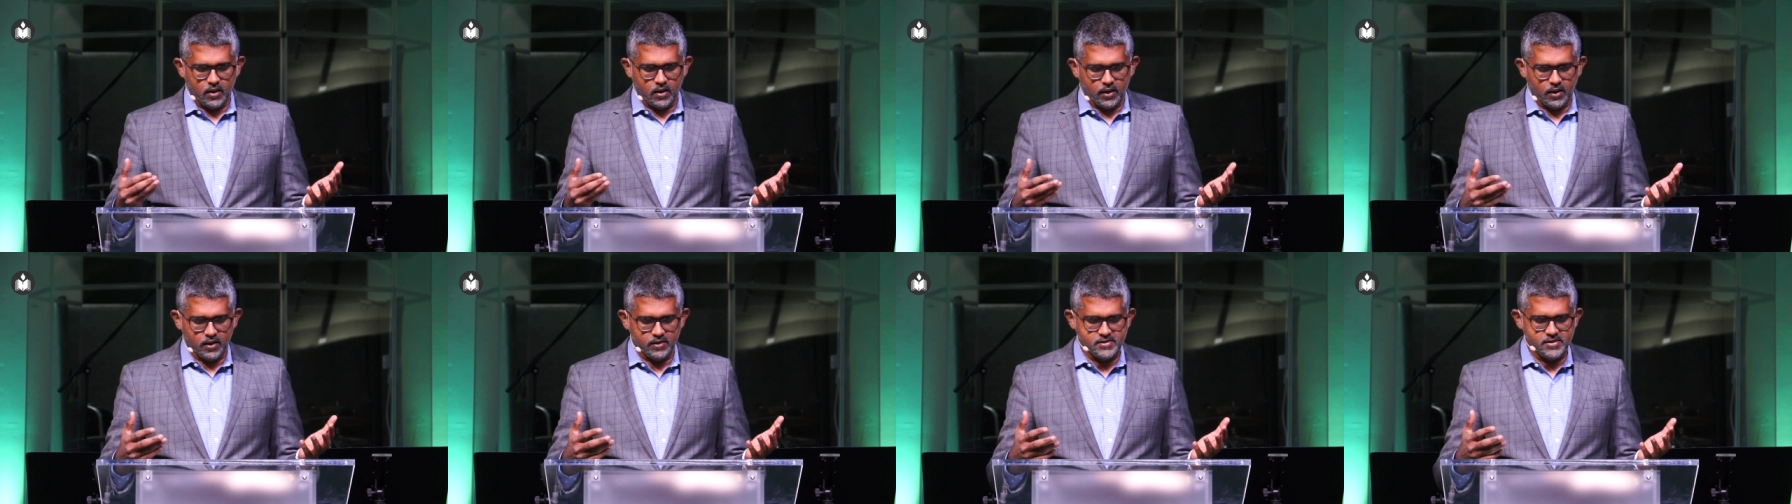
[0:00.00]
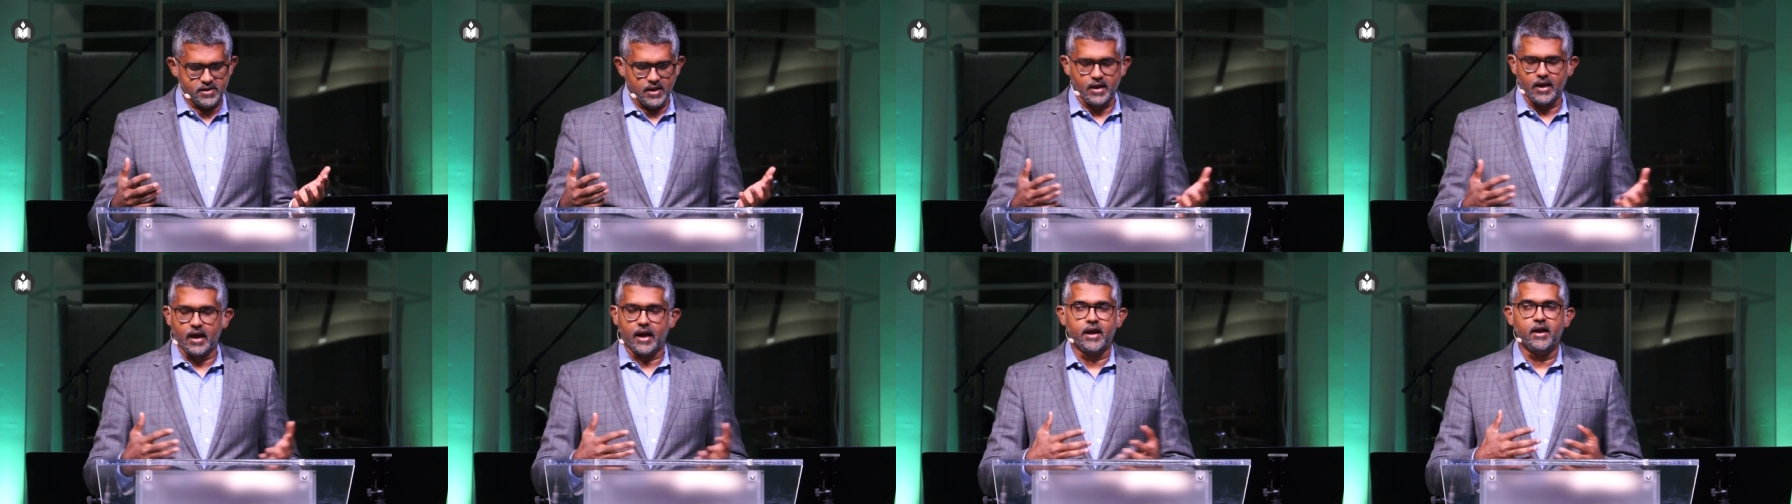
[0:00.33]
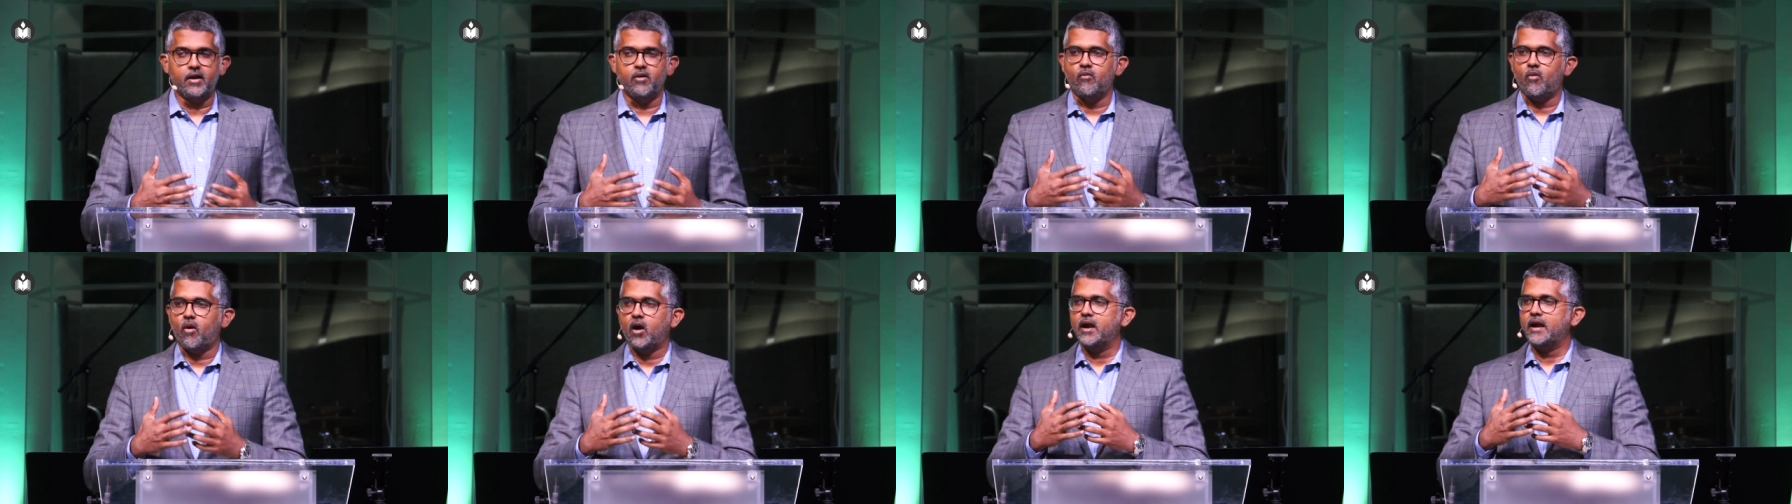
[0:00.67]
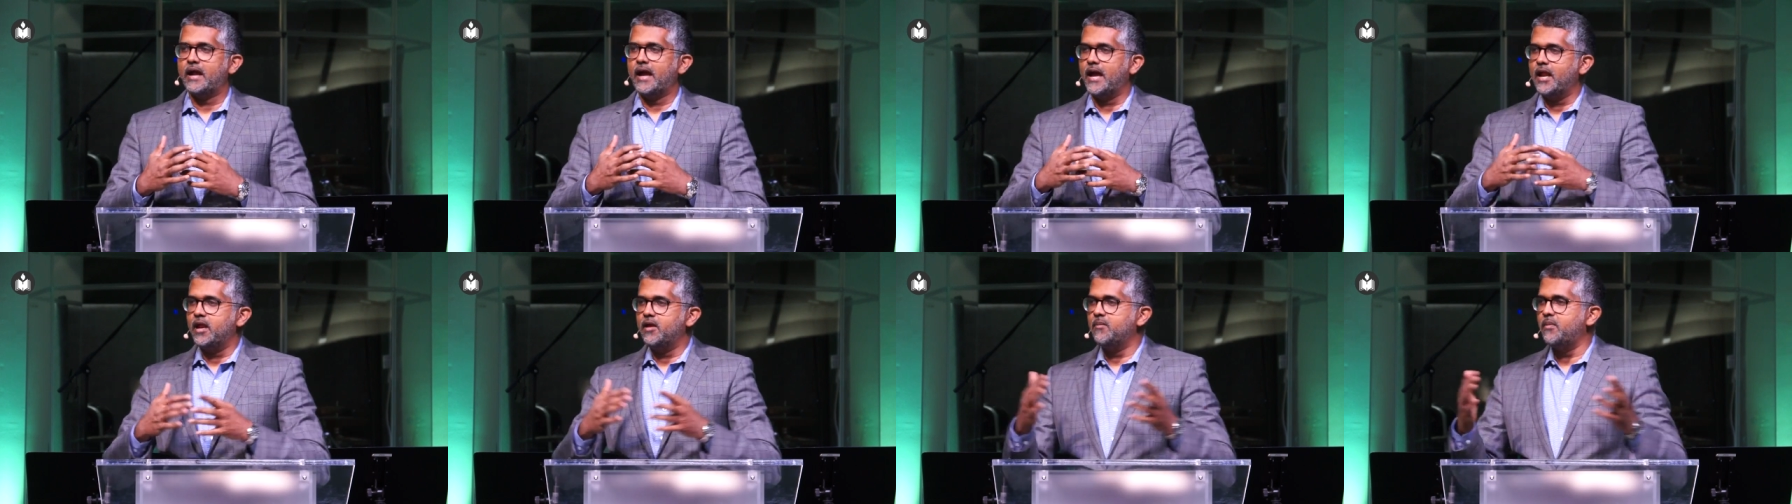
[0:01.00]
He's saying, I didn't
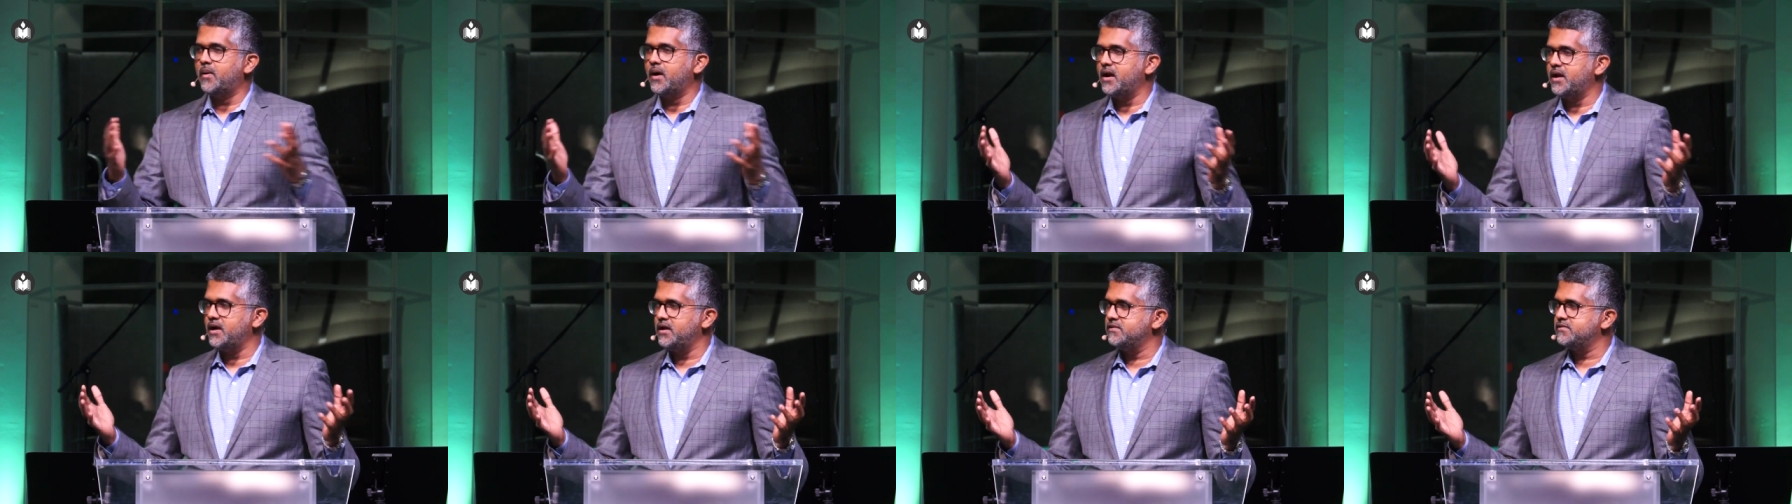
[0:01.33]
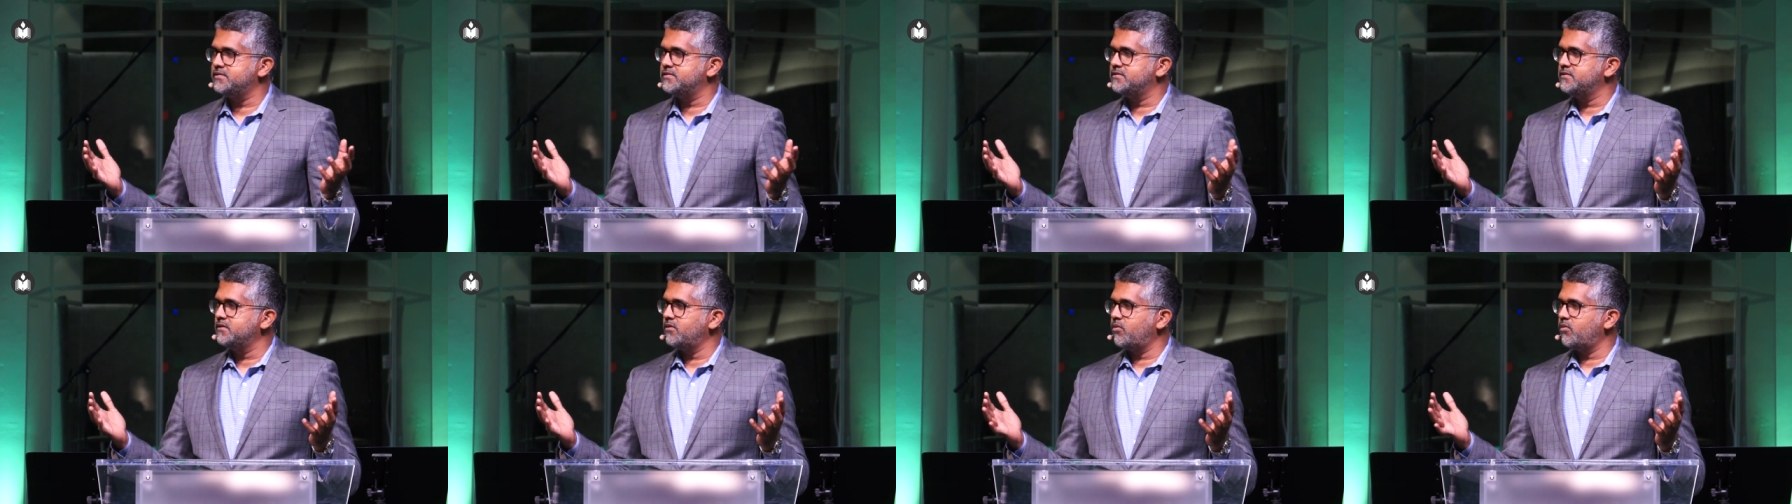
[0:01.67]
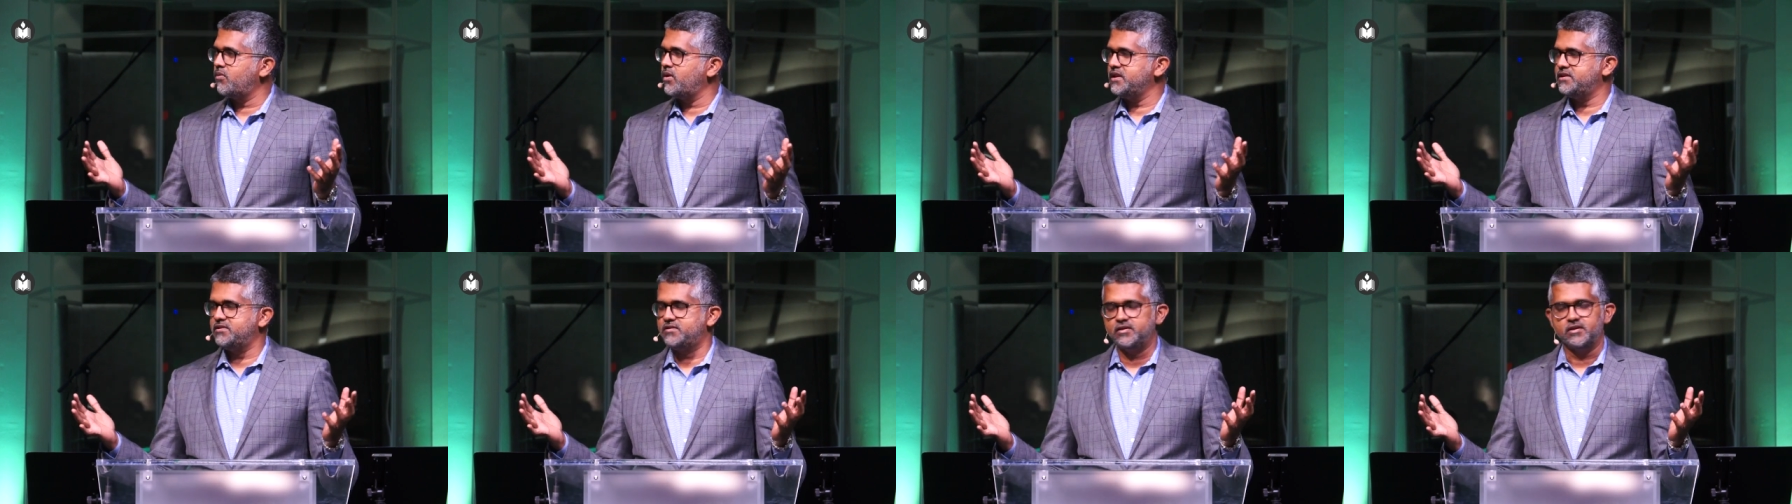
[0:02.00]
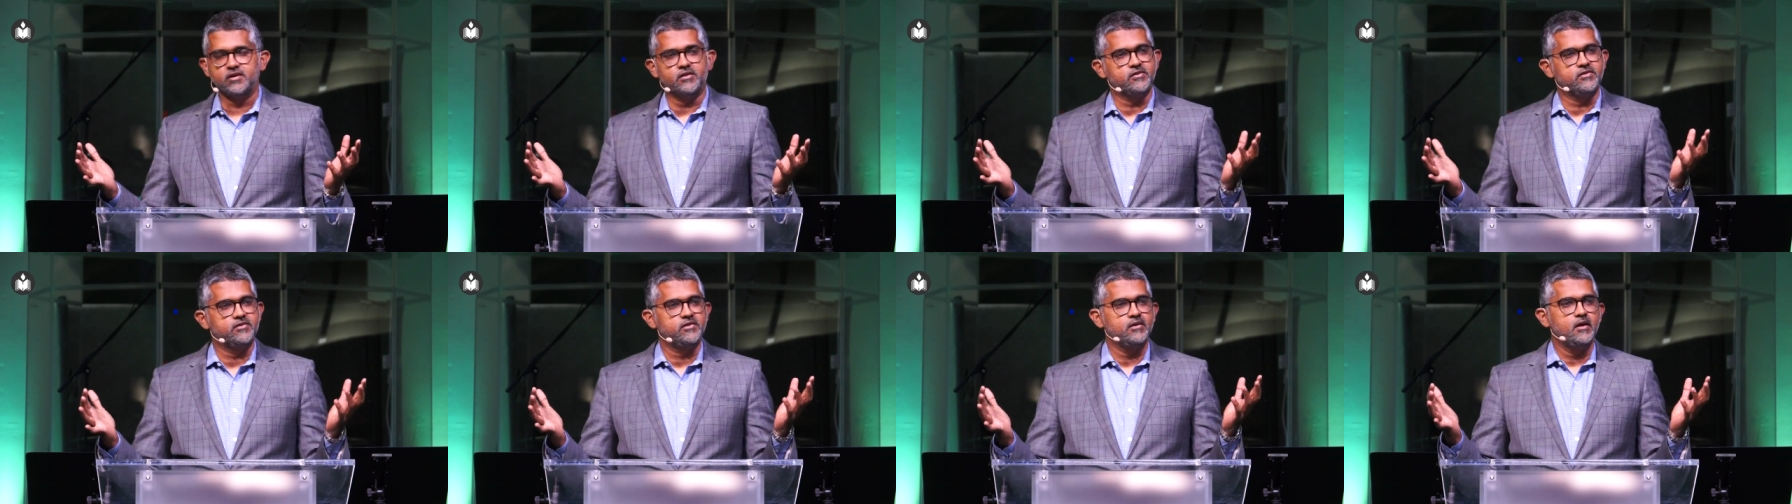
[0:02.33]
want anybody's
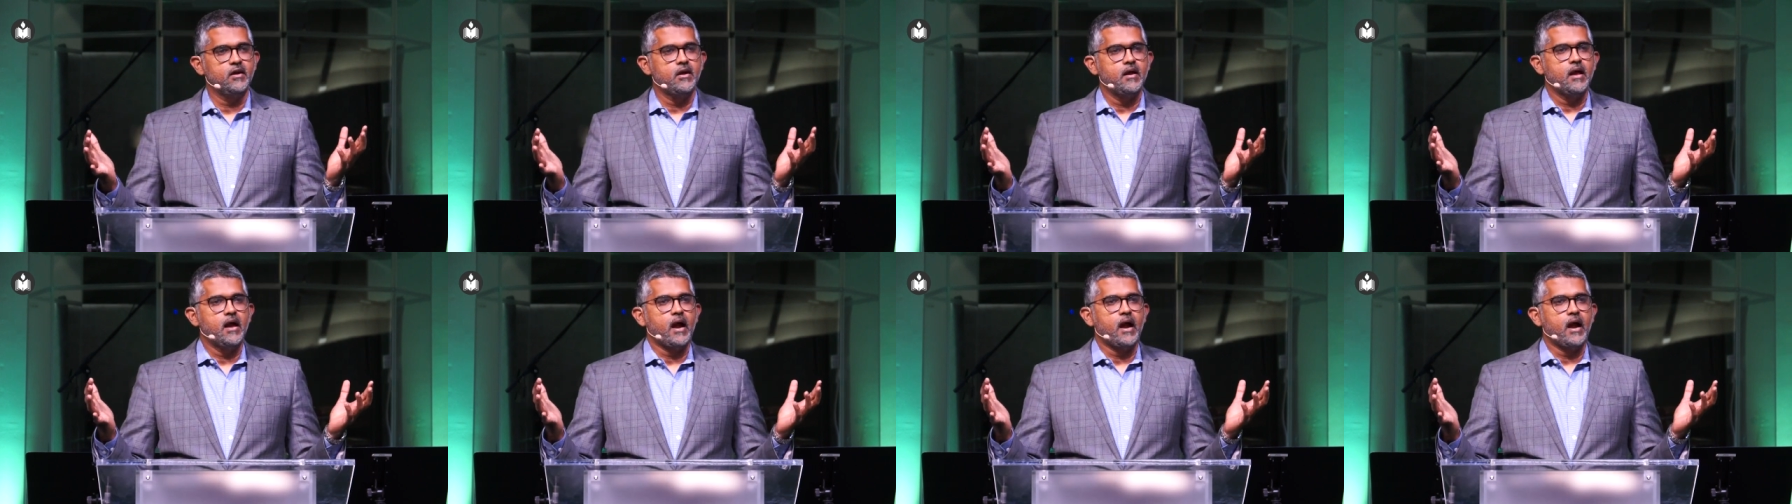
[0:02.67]
riches.